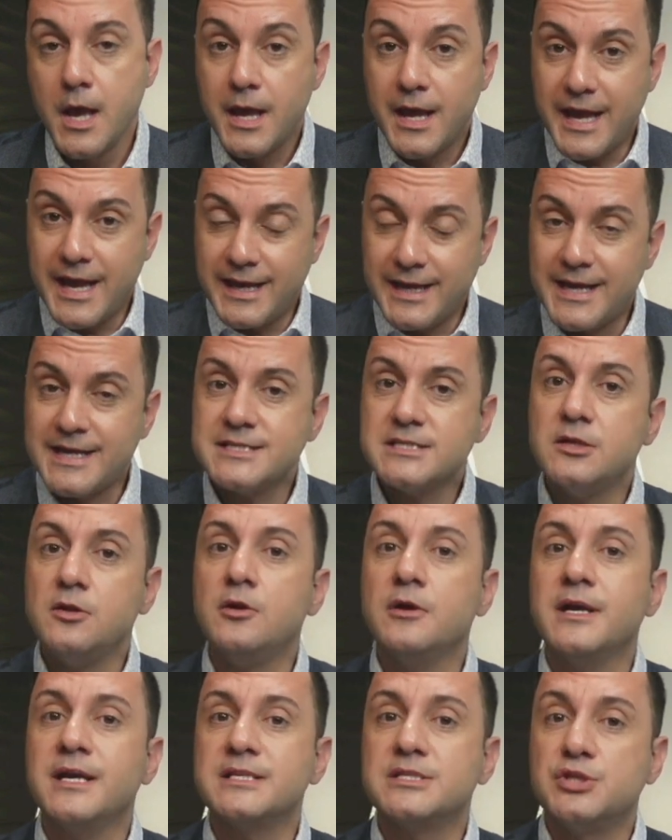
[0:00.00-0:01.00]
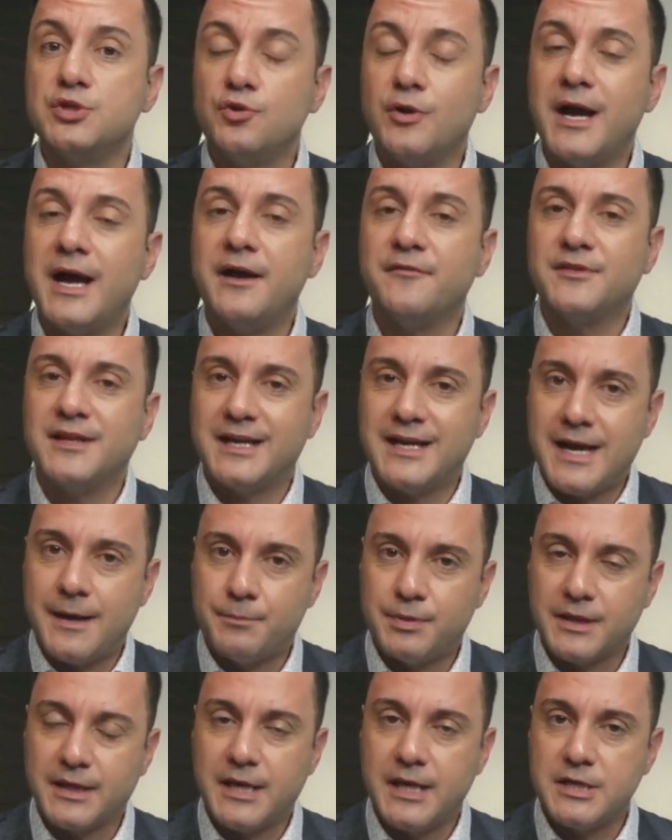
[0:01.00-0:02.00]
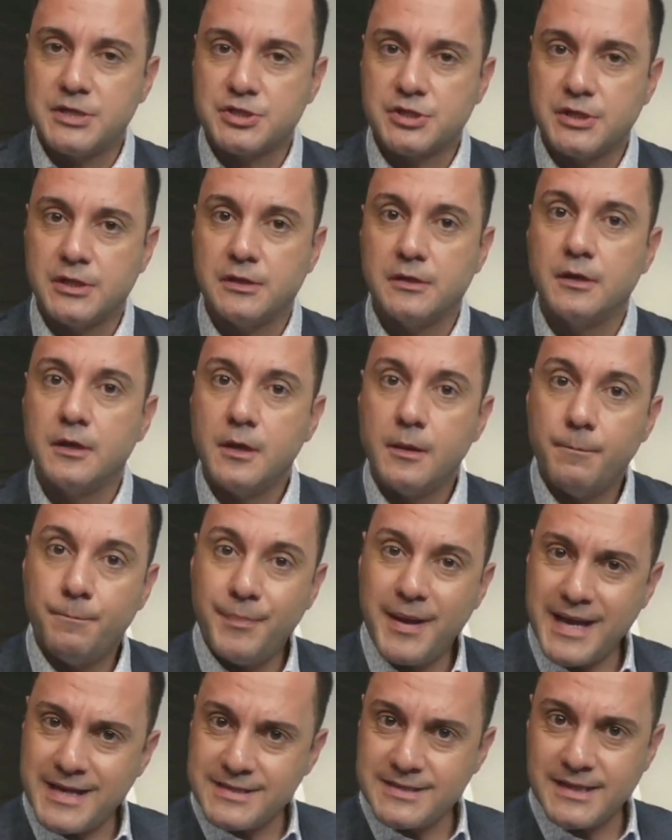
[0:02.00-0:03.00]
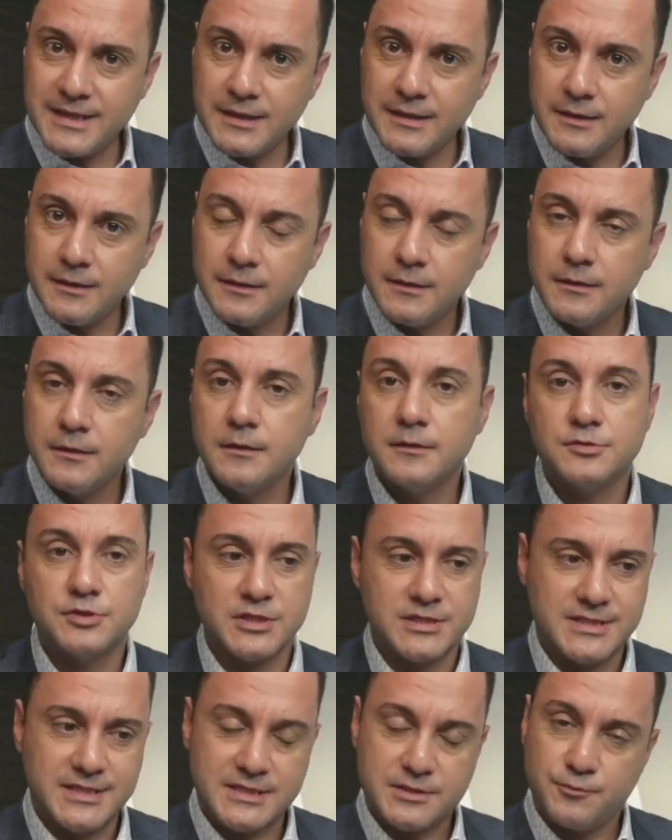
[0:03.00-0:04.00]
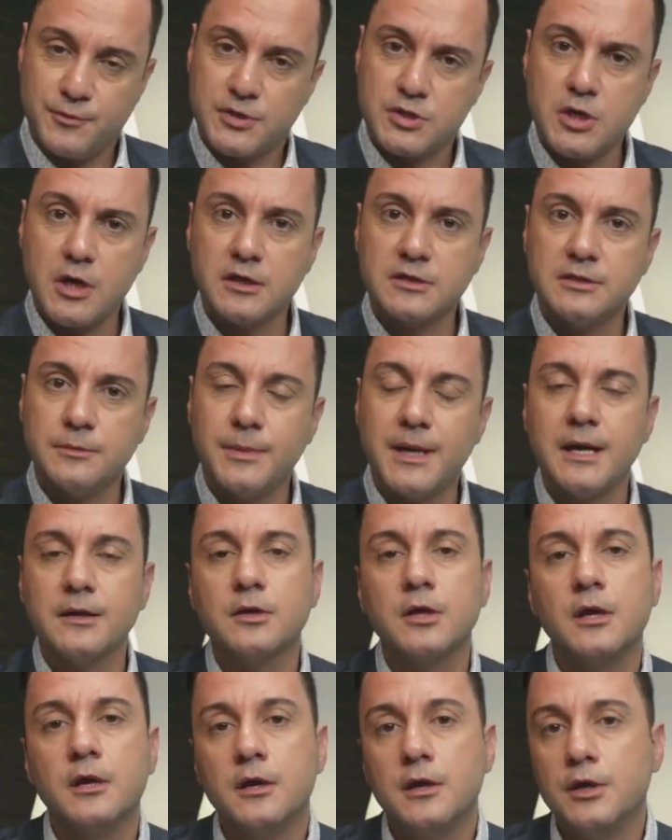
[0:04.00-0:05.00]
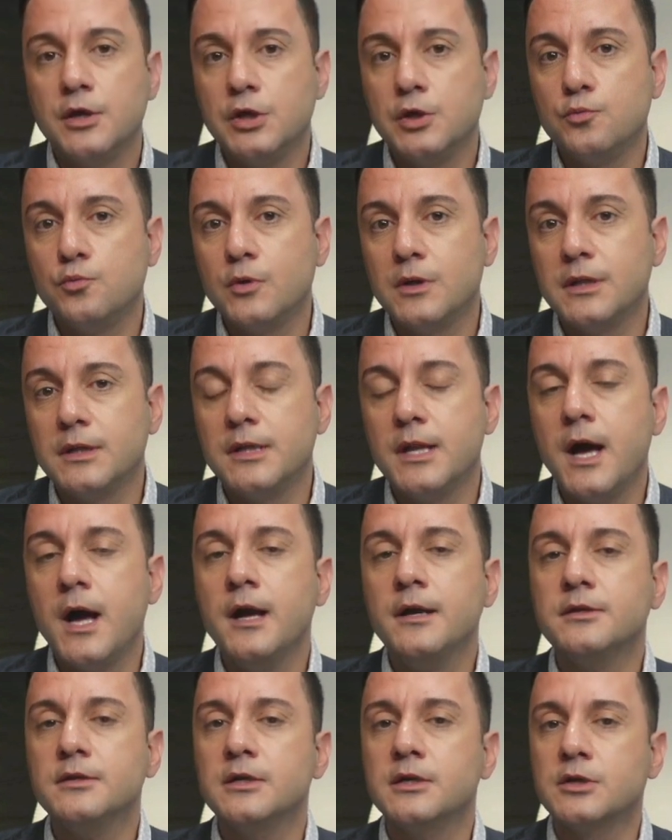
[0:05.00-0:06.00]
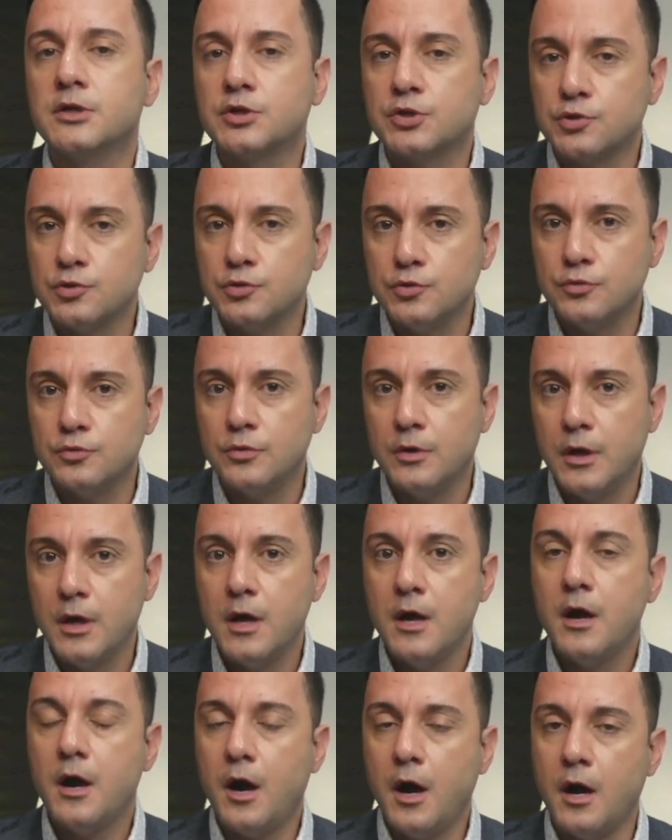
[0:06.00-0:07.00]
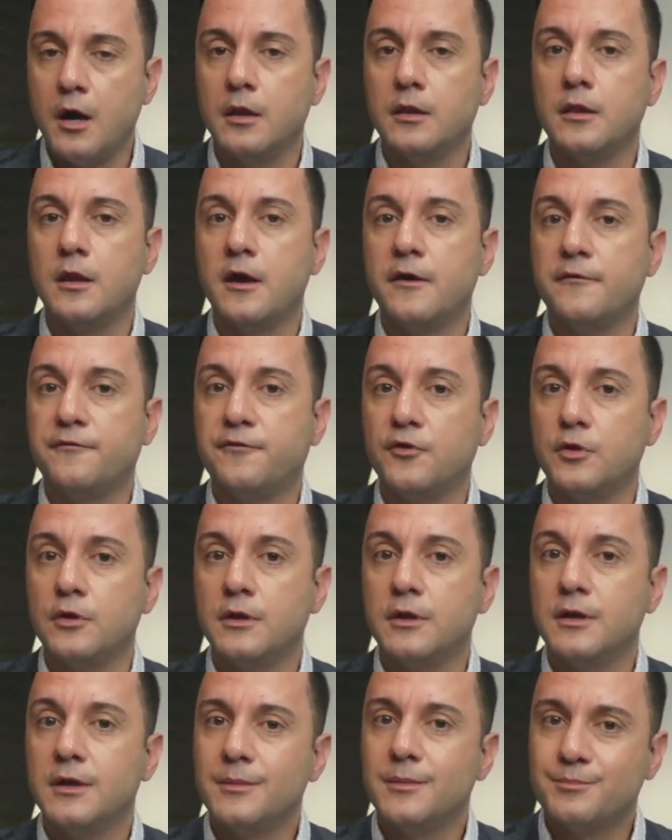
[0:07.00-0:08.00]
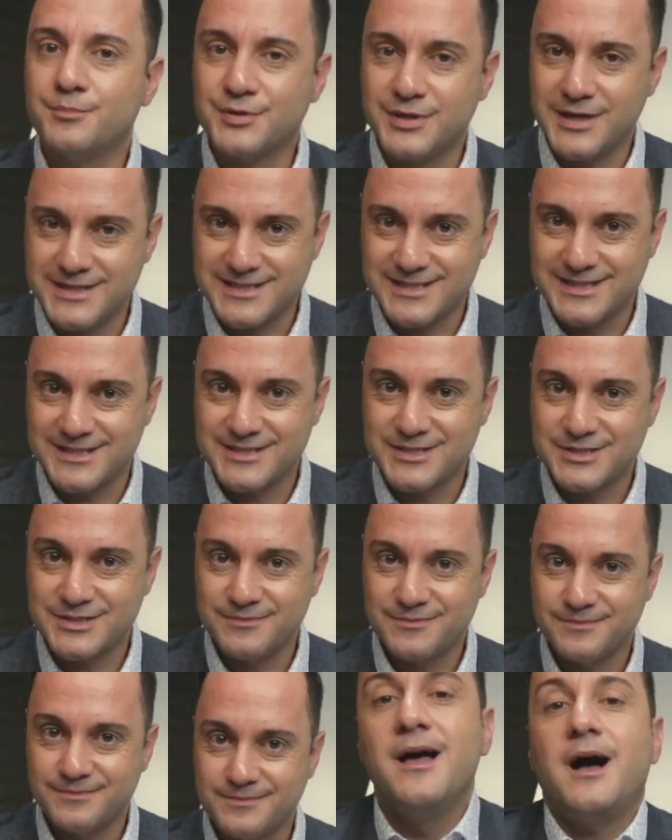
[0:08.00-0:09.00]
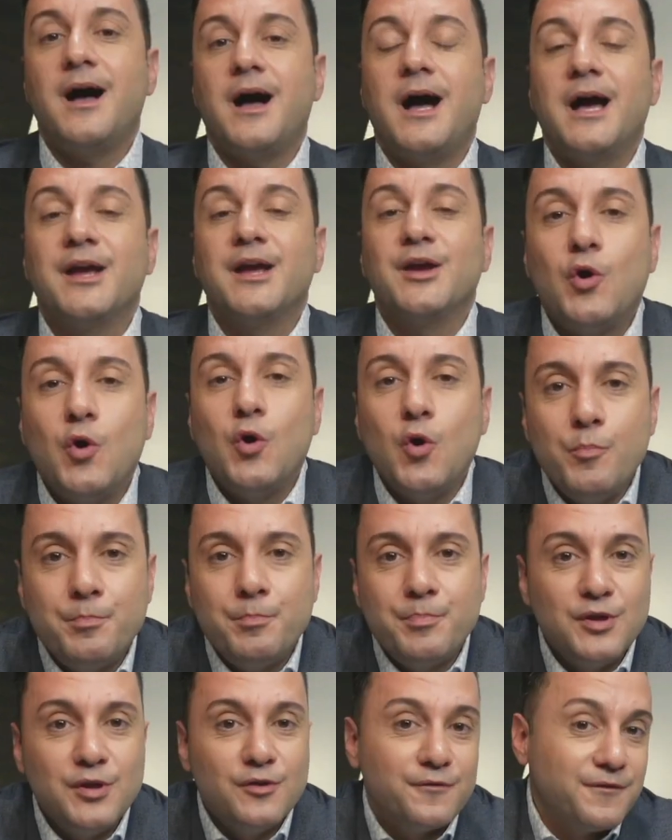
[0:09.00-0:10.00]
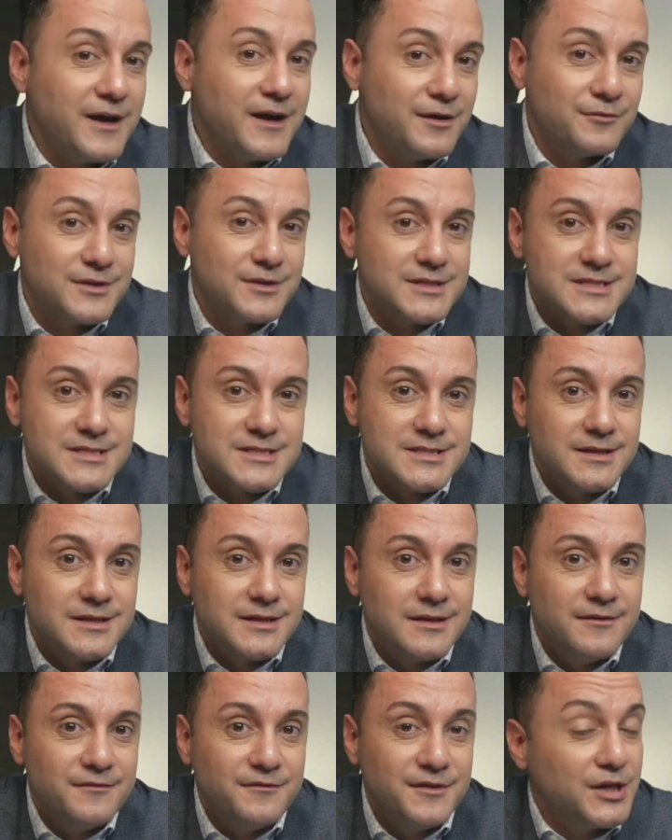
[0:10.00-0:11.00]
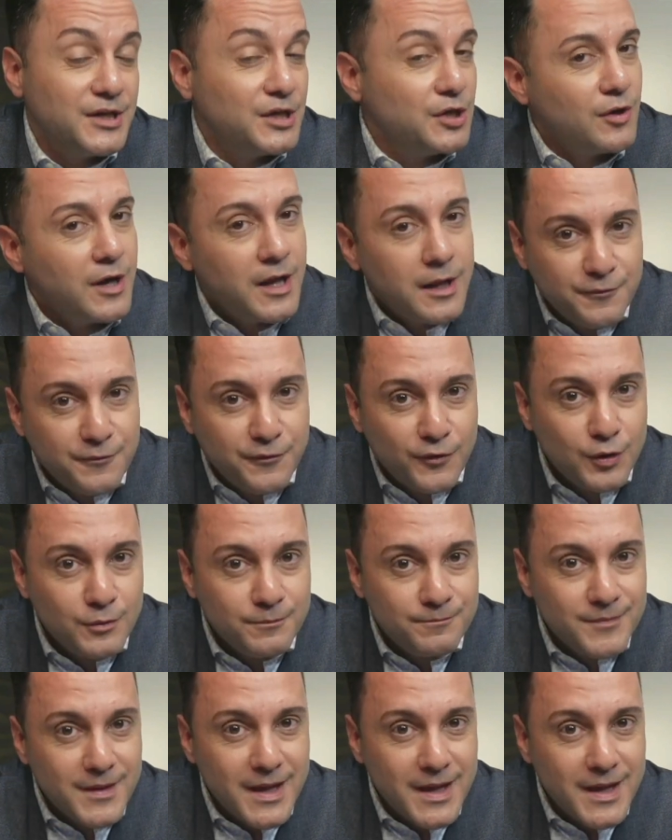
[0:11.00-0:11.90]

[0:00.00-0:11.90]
And as long as you have that application pending, just as we talked about, you will not accrue unlawful presence. I hope you found this video helpful.